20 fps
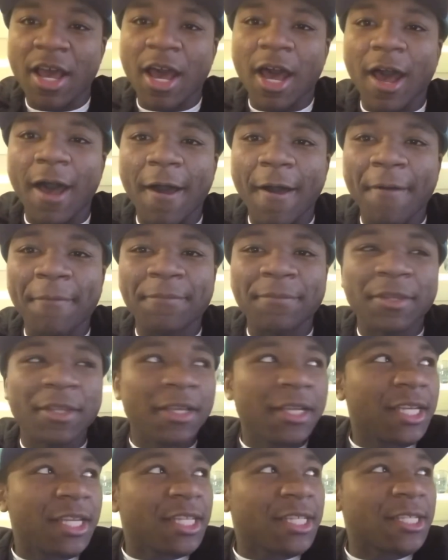Um,
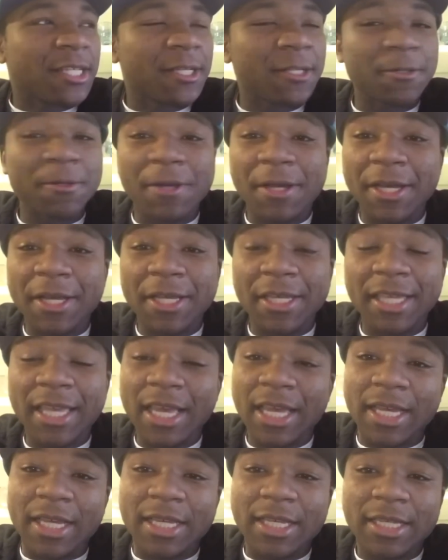so uh,
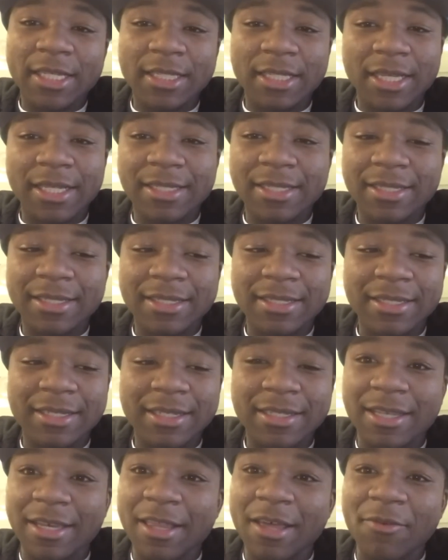yeah, that's,
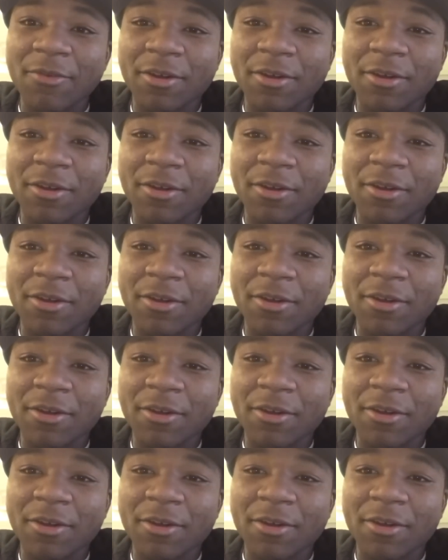that's how that